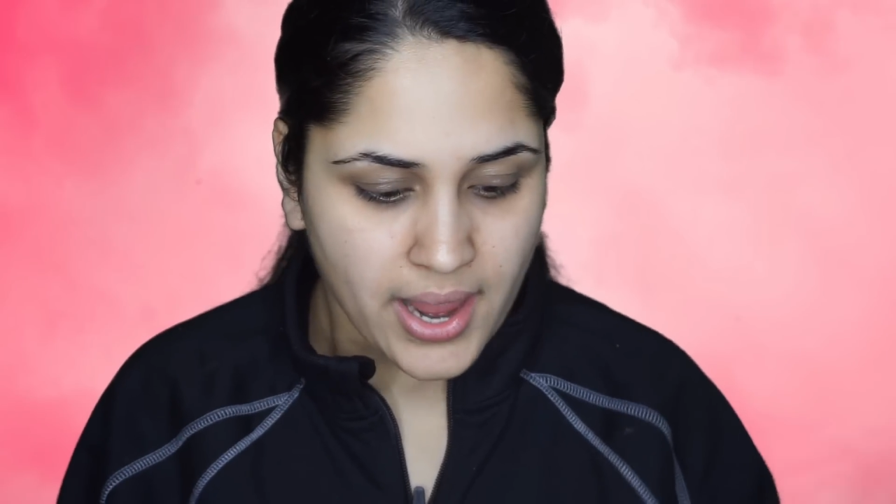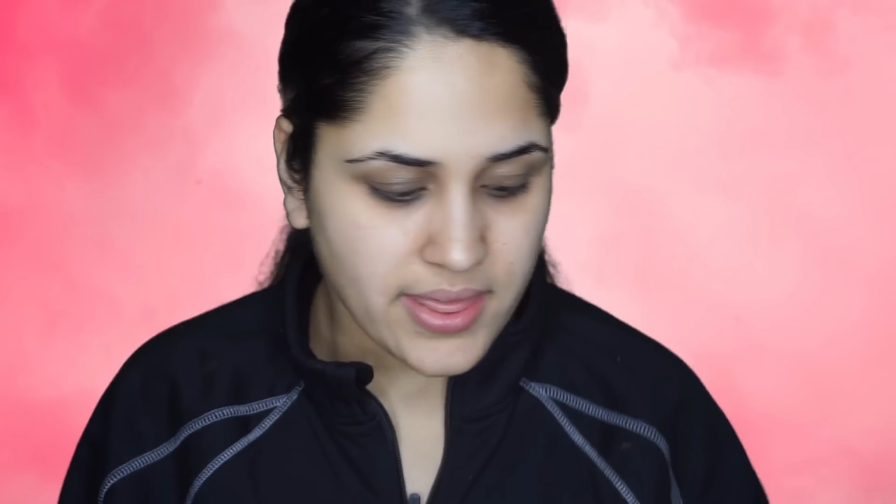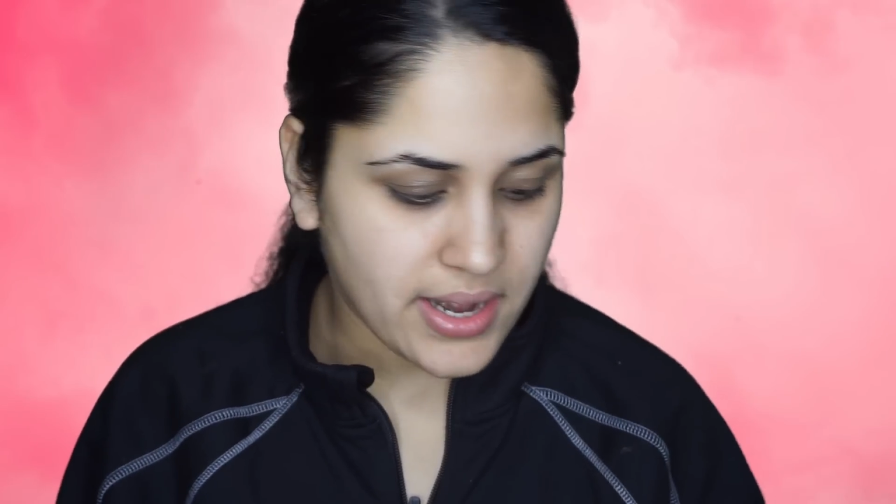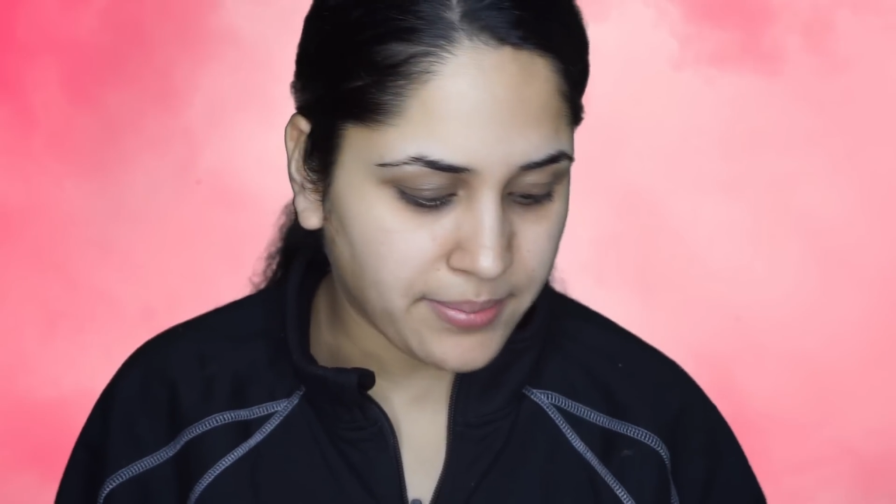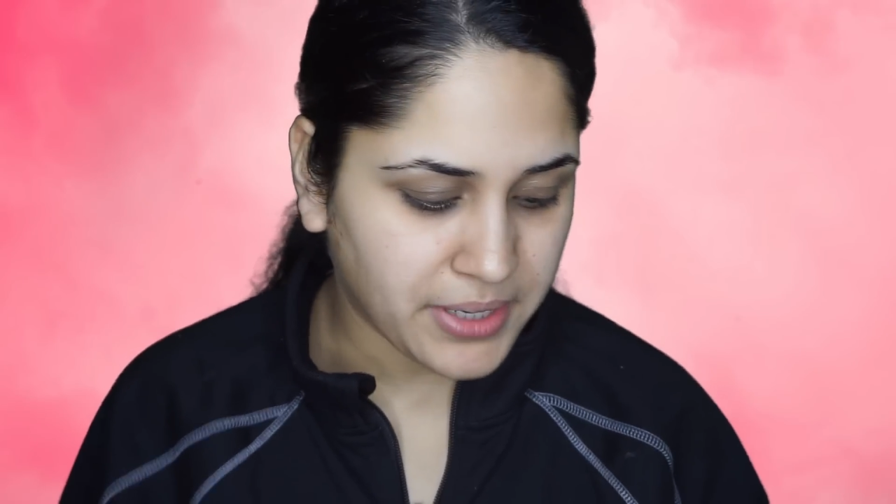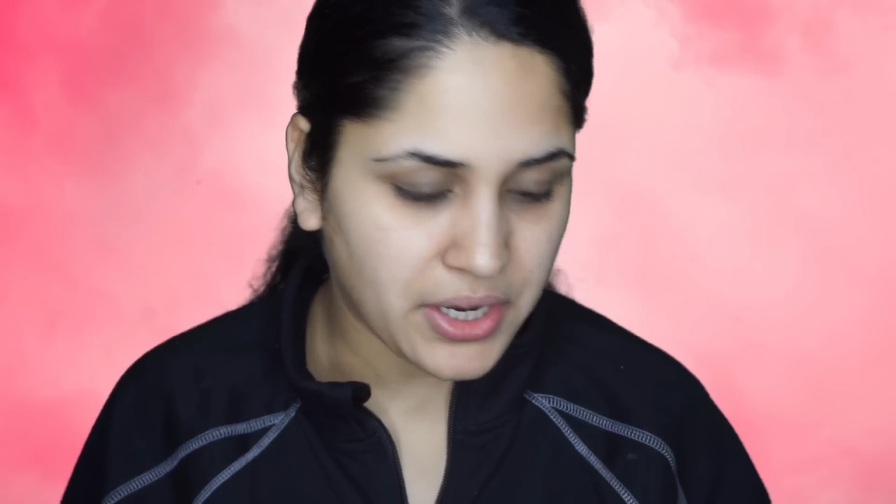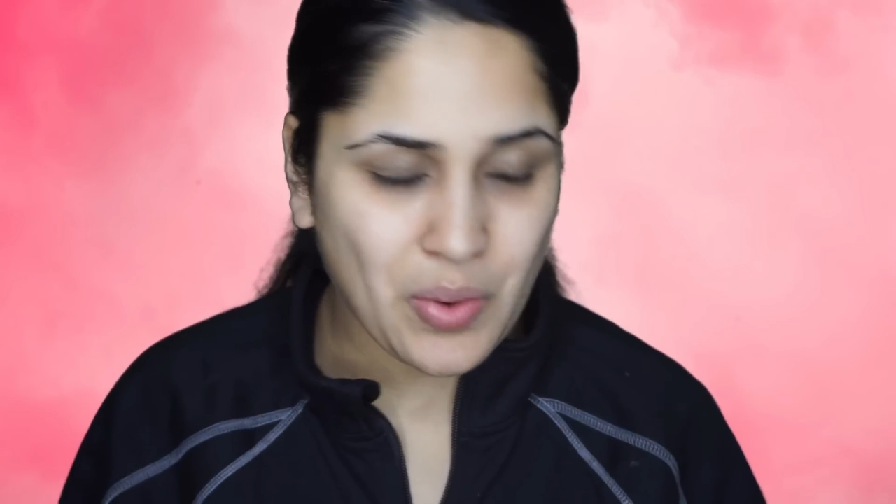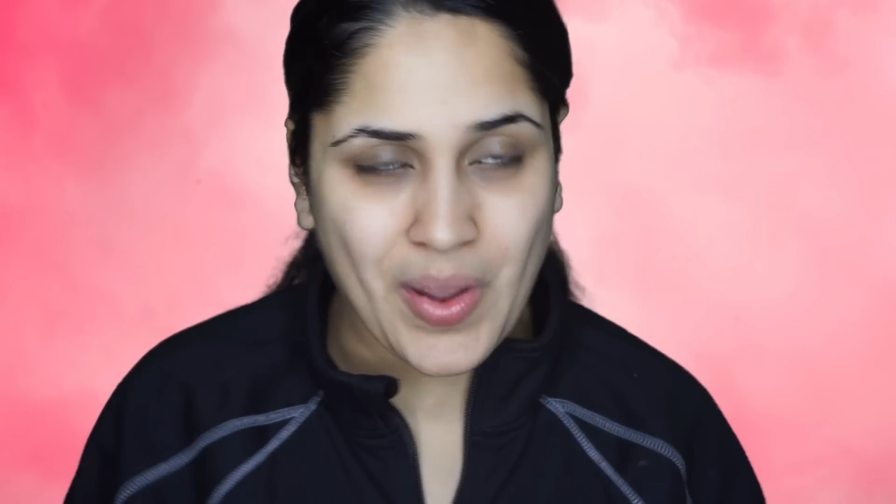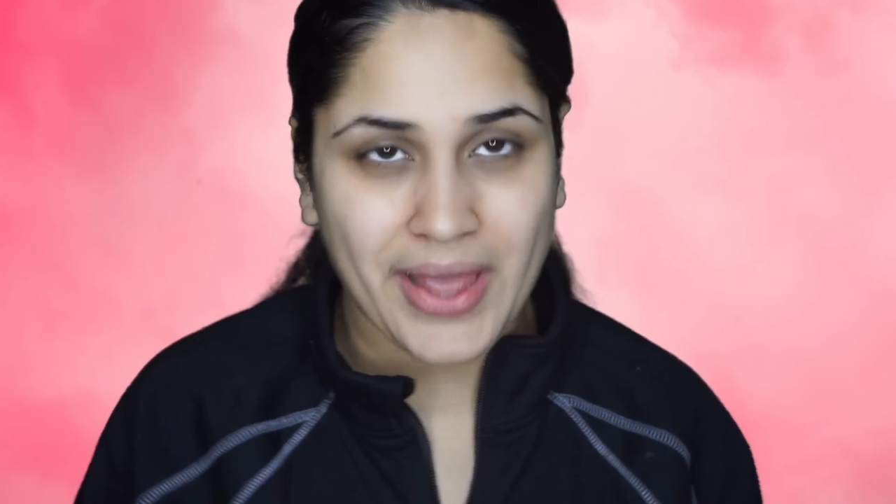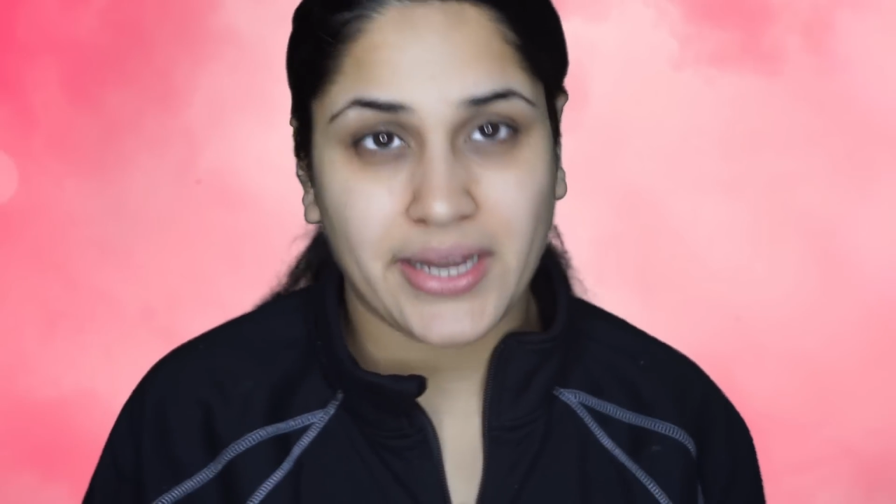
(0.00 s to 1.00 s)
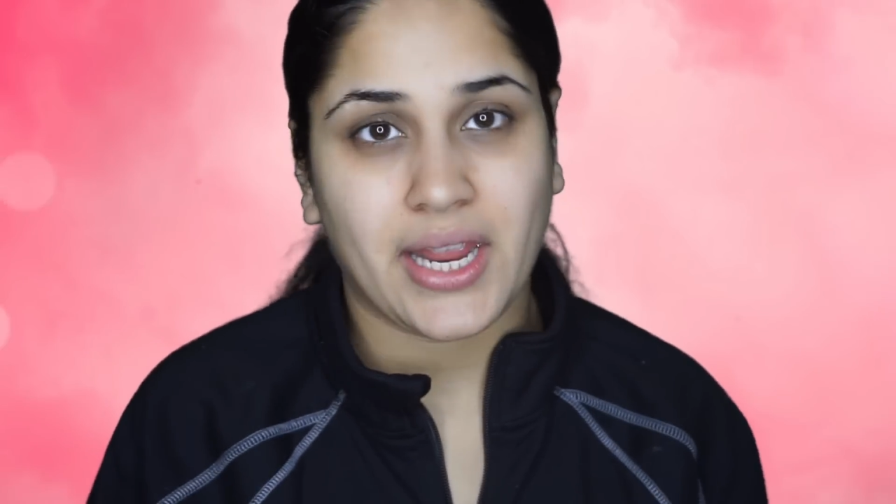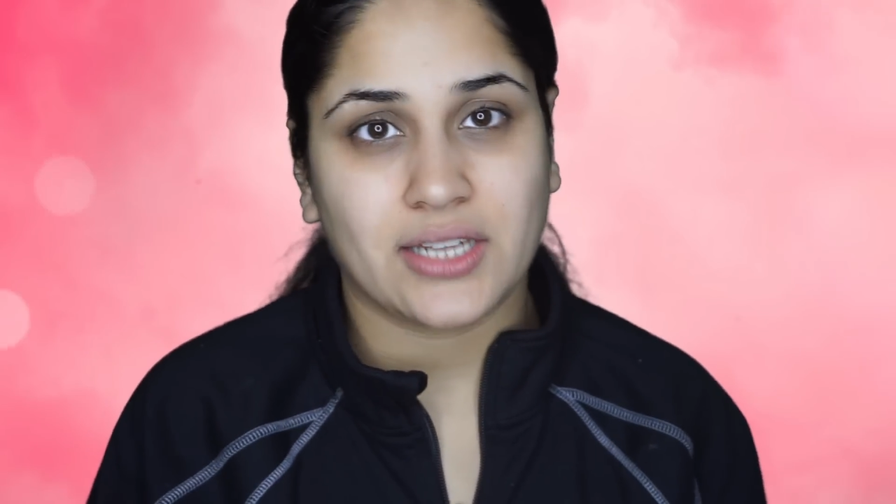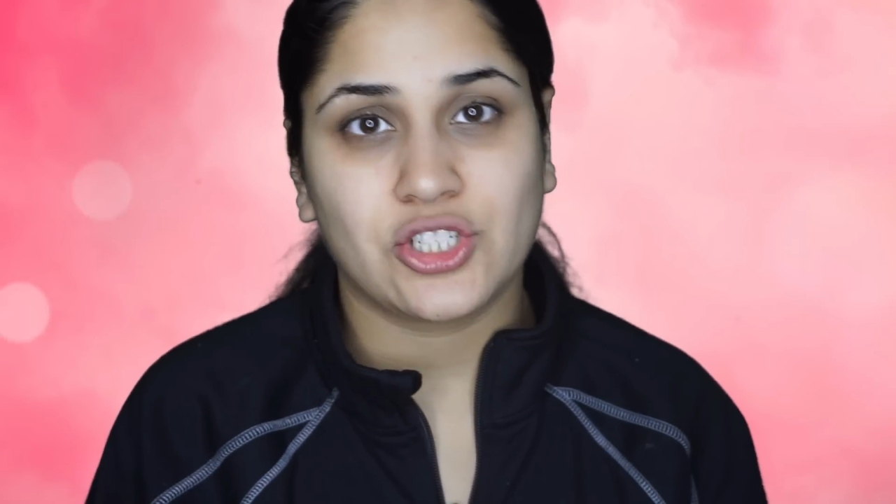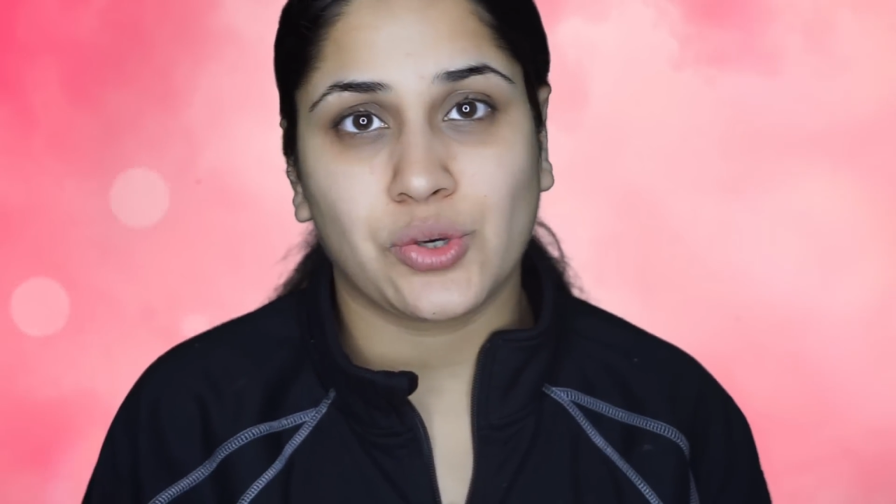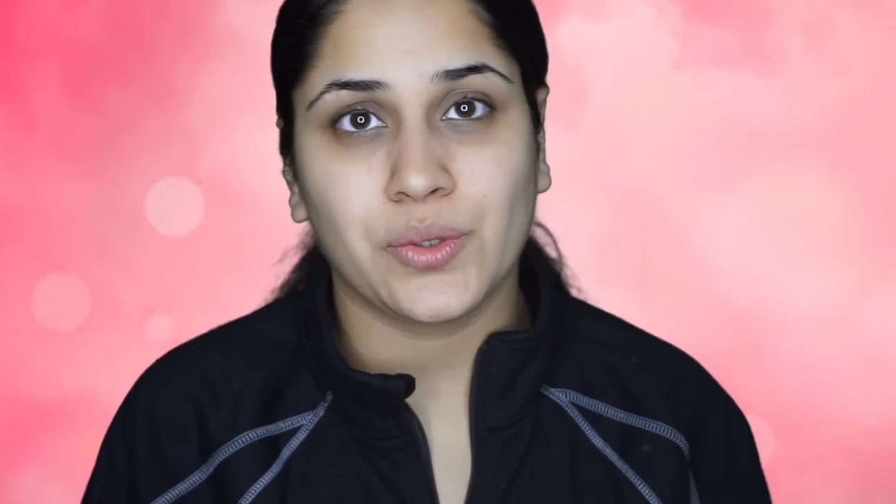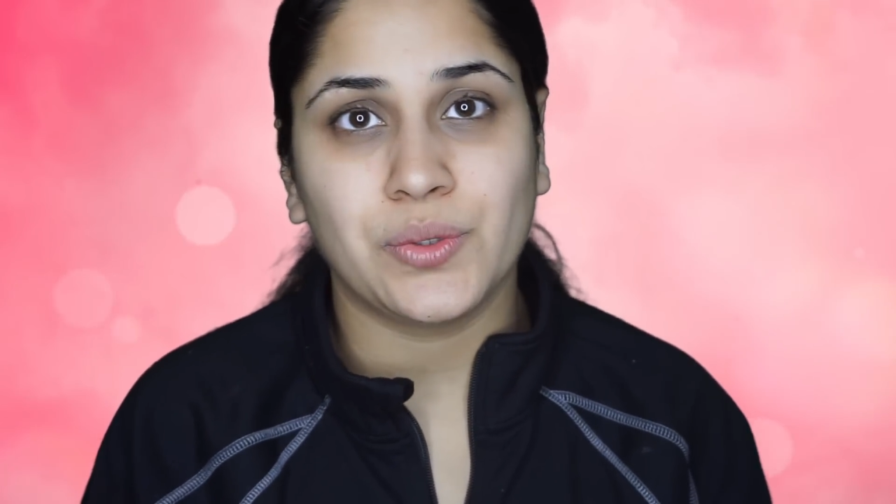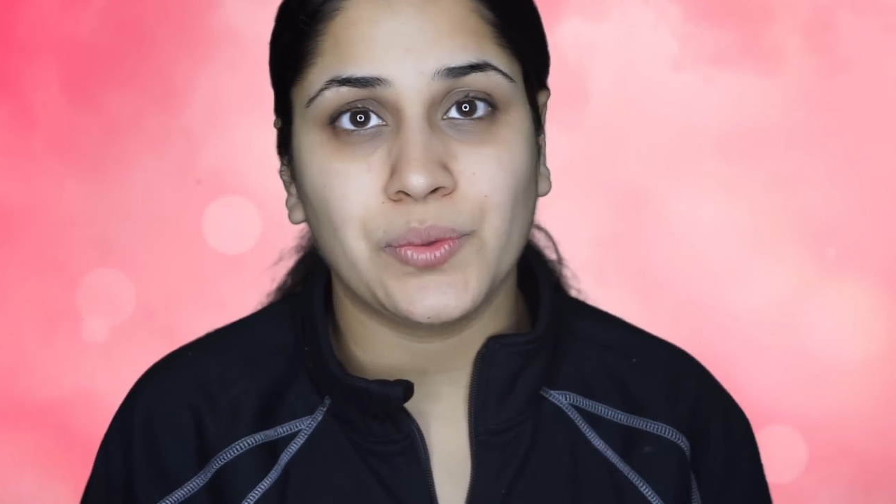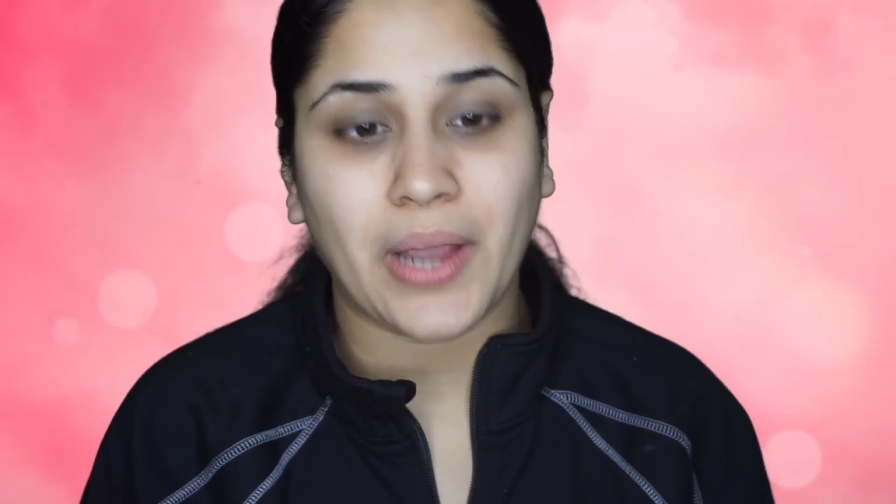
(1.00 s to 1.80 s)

And then I'm going to go ahead and show you